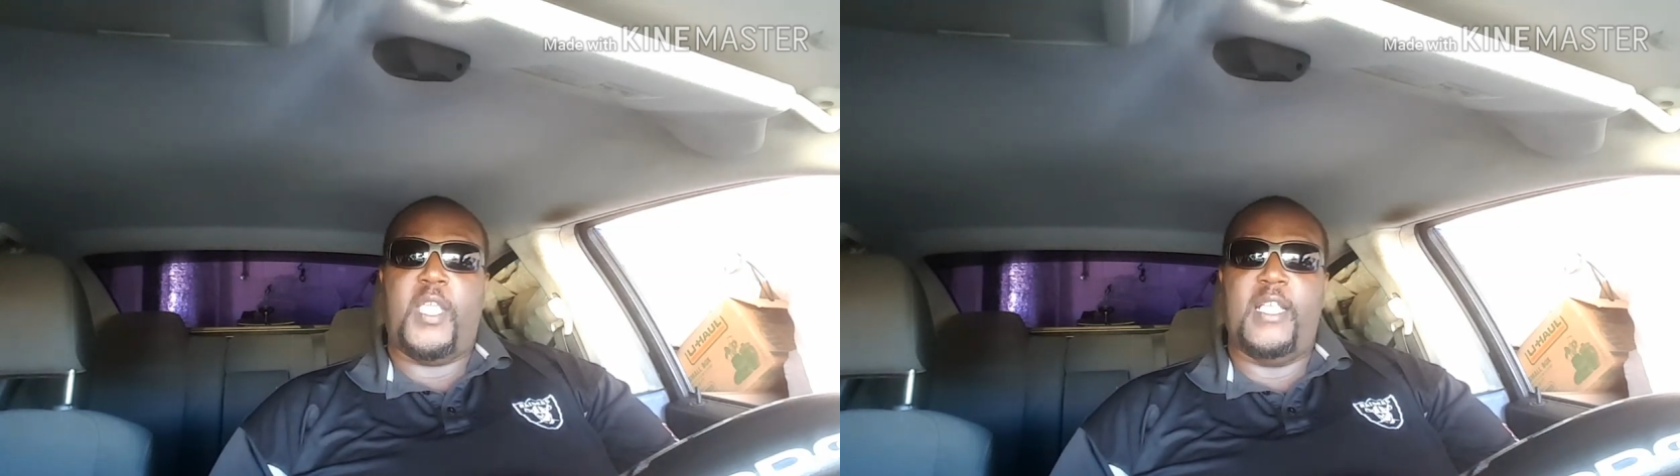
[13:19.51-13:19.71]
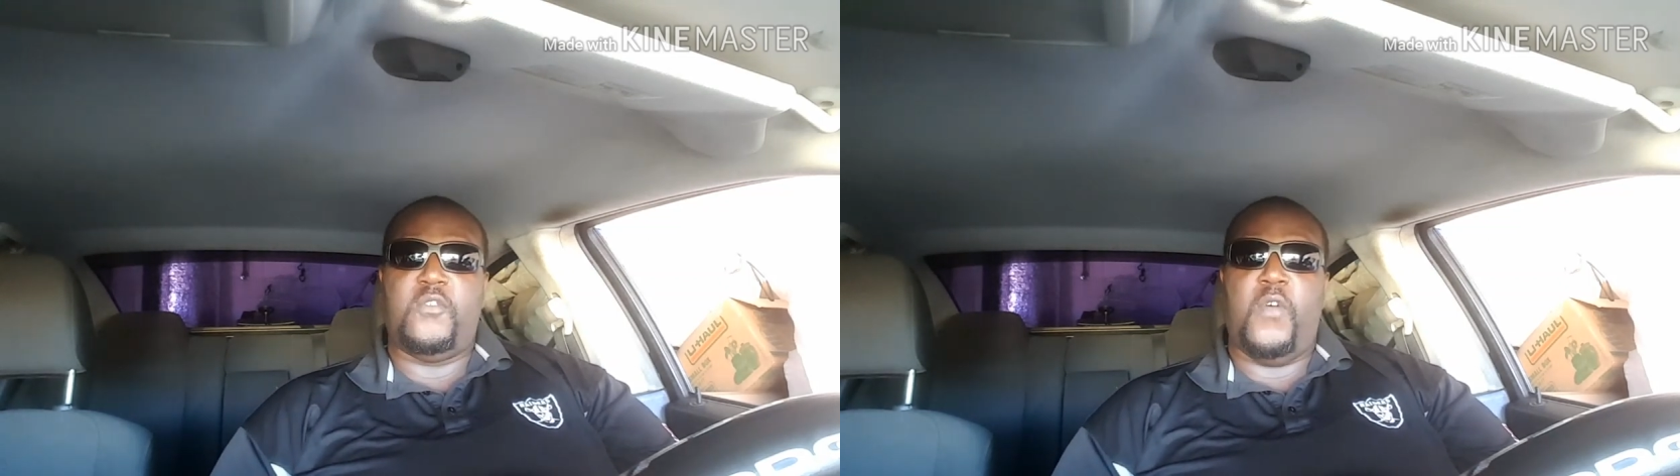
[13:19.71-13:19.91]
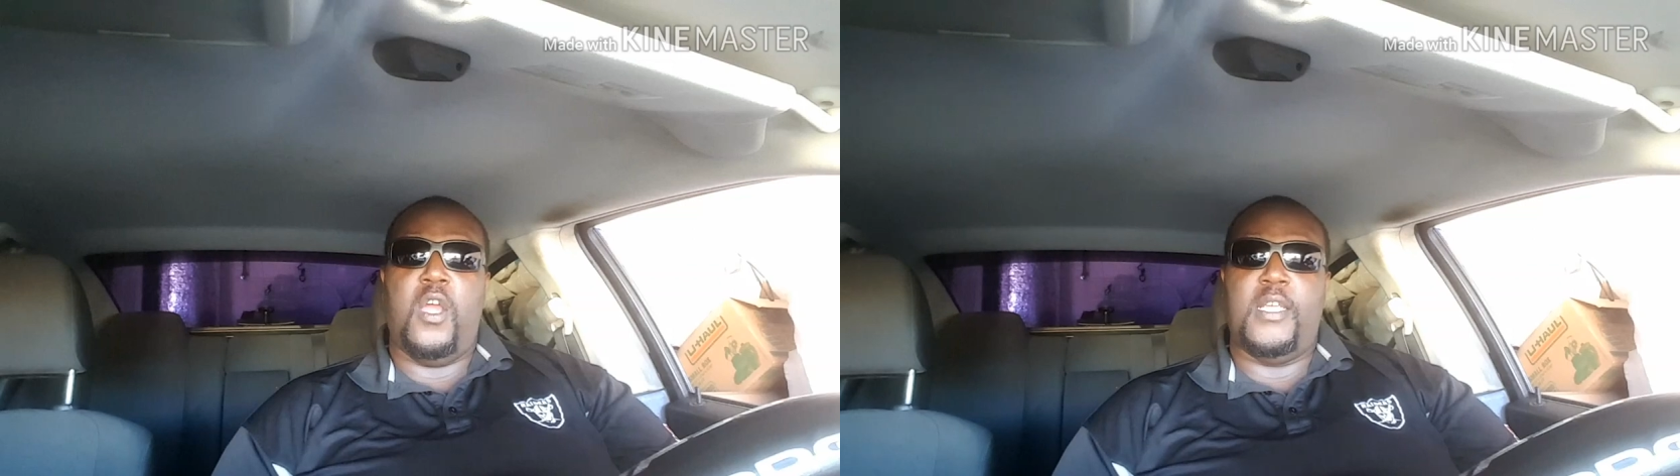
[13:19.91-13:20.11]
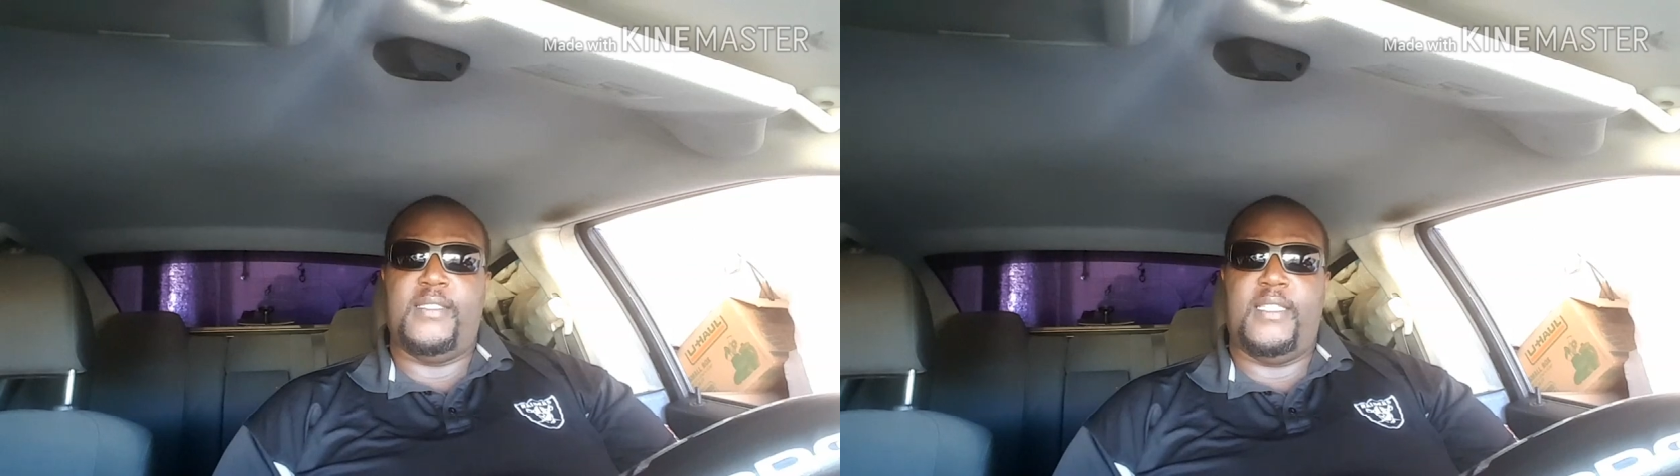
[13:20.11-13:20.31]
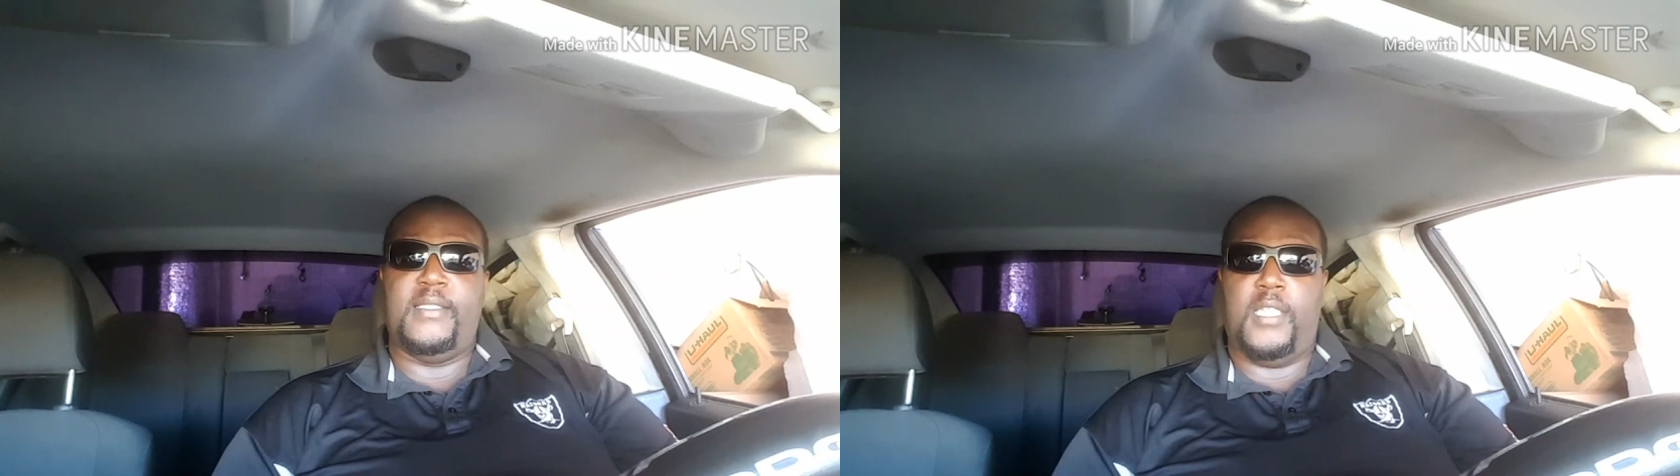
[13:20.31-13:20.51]
as far
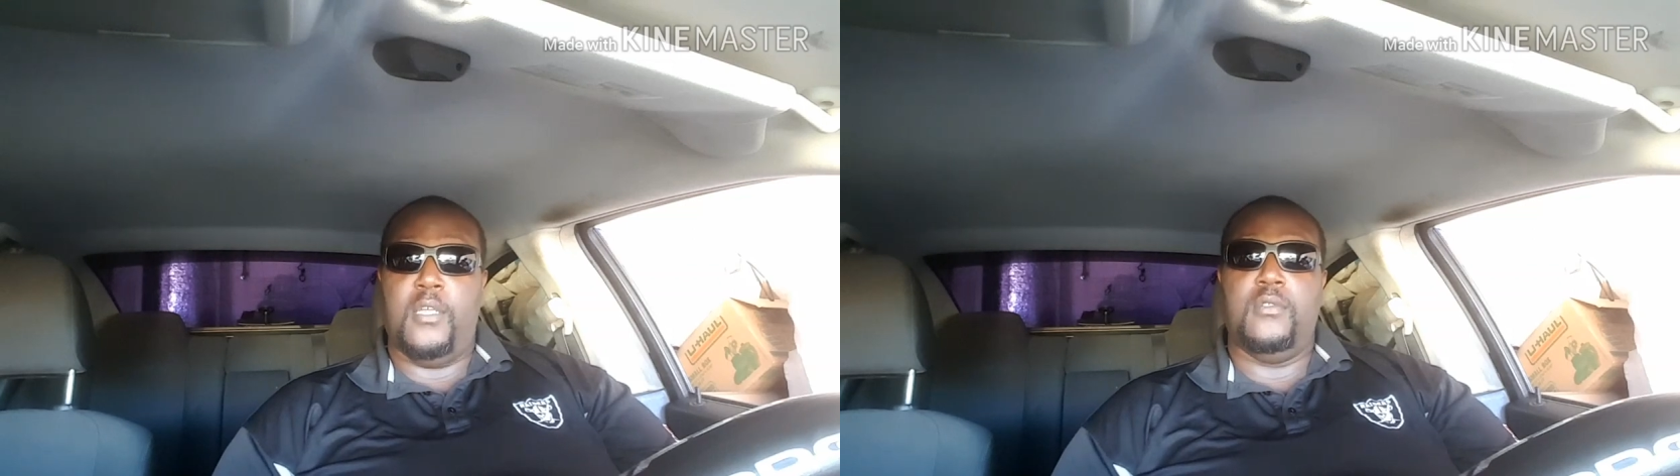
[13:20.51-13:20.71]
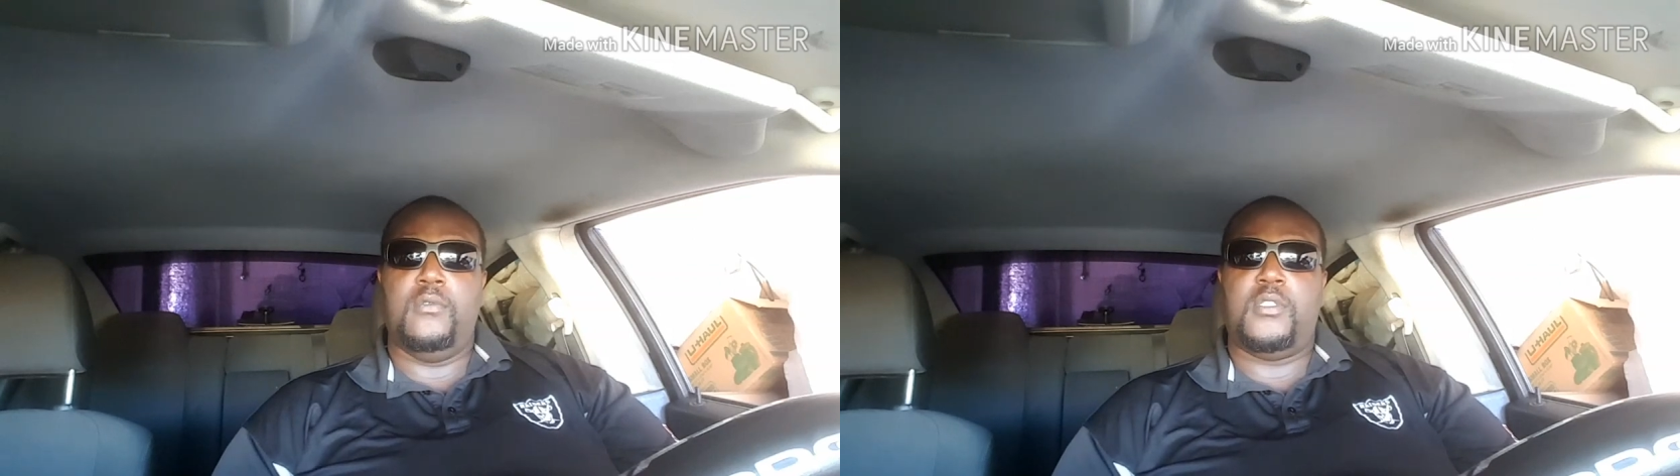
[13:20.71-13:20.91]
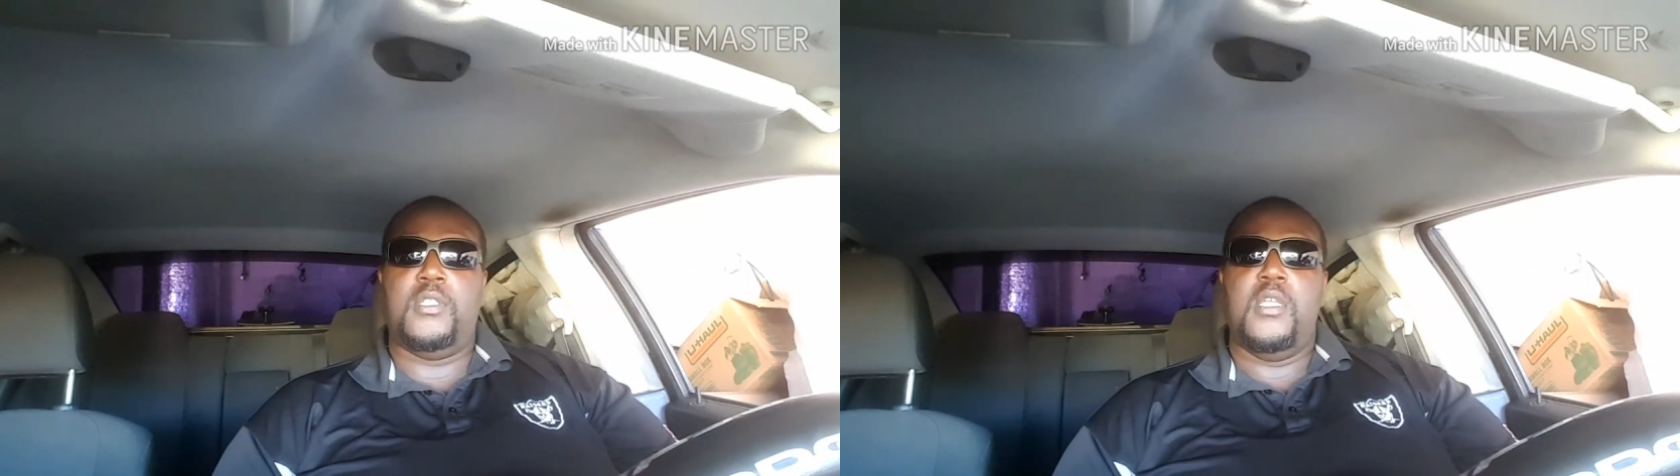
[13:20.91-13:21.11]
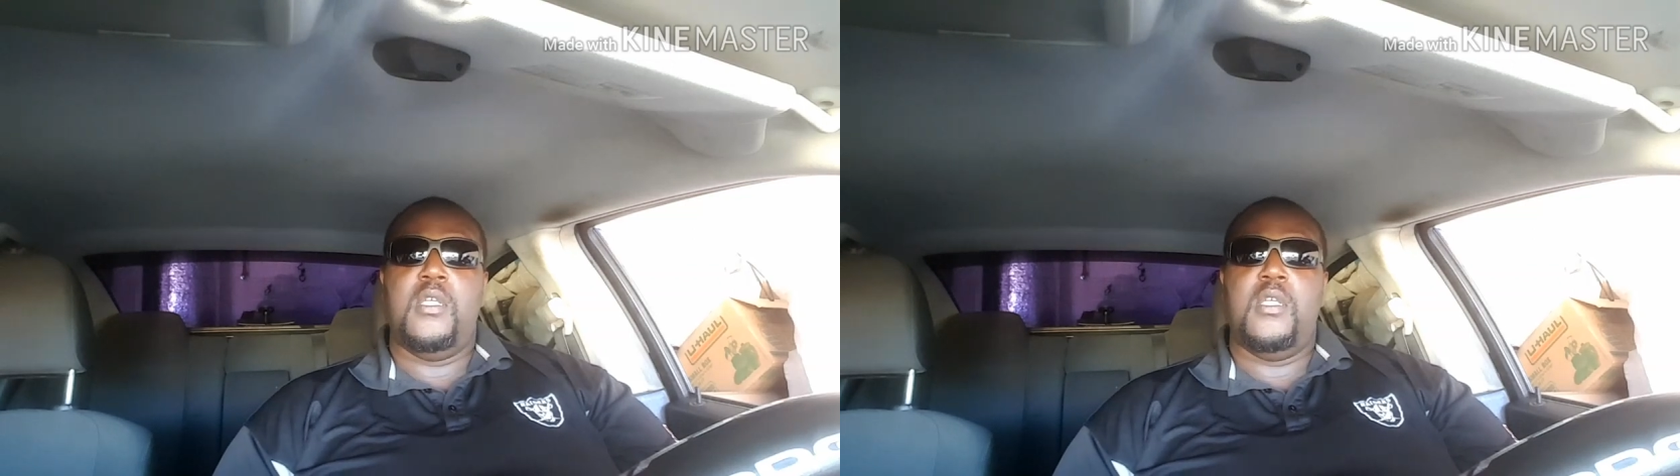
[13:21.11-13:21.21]
as this goes.